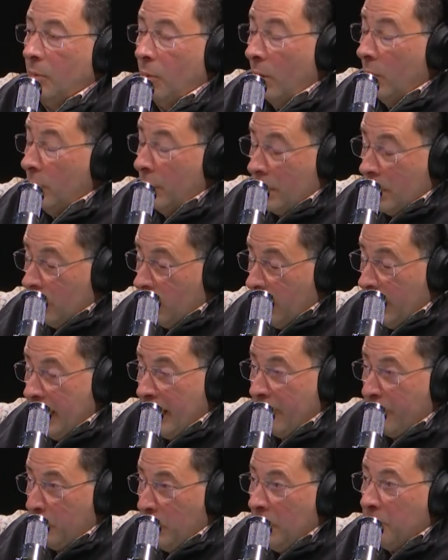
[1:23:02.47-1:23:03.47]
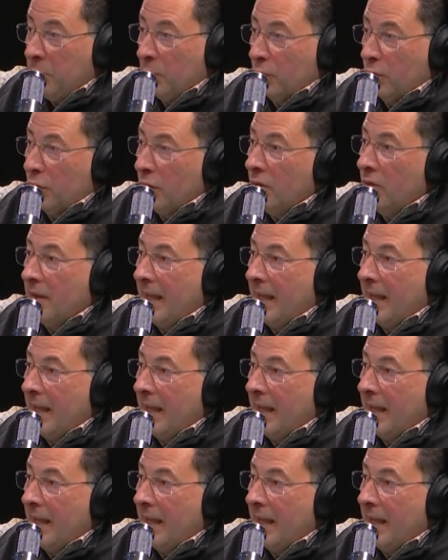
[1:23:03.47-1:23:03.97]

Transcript: Well, could we have people do